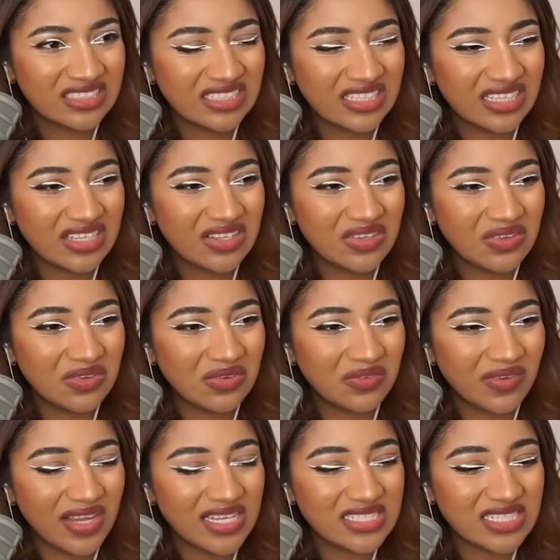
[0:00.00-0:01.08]
Ew,
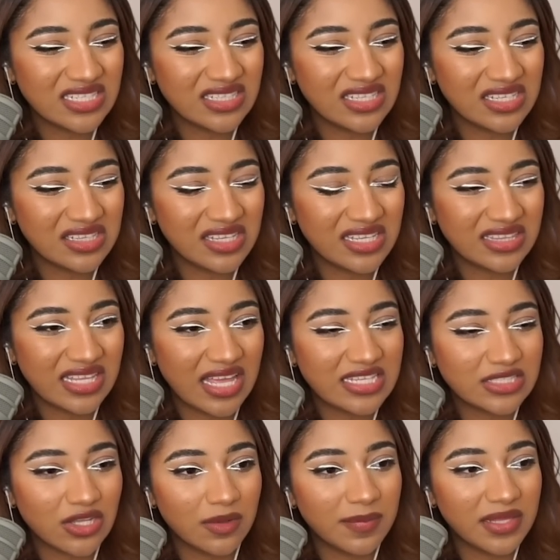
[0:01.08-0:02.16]
why does it look like that?
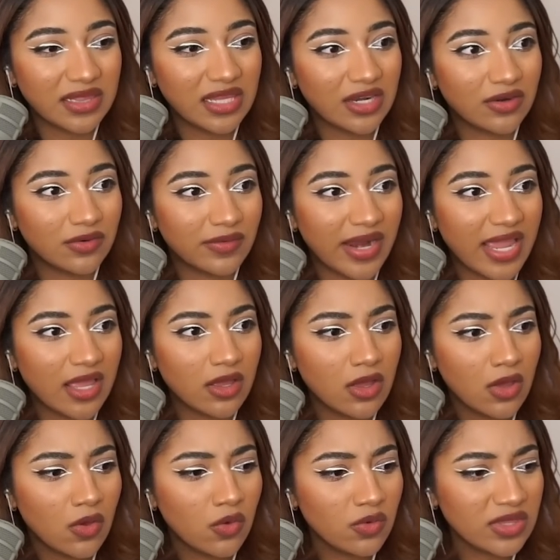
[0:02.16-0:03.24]
It's gonna be little, right?
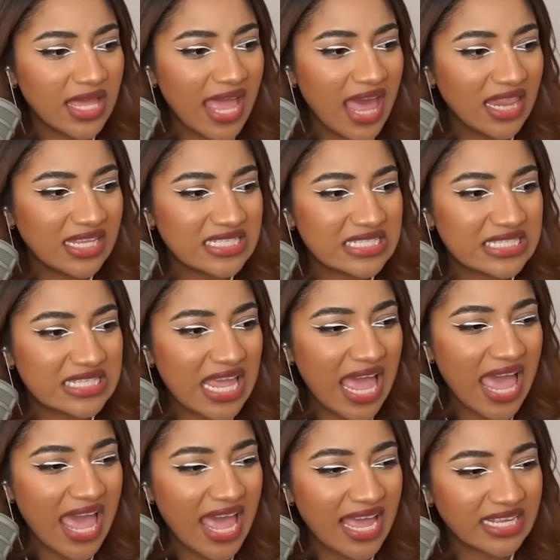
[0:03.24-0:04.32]
Who the hell is
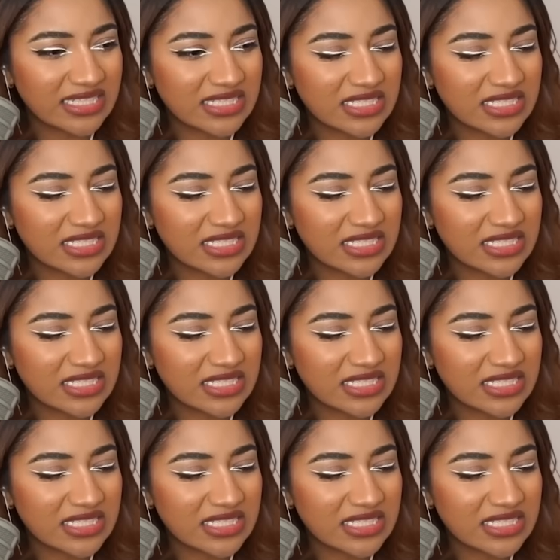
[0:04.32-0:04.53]
that?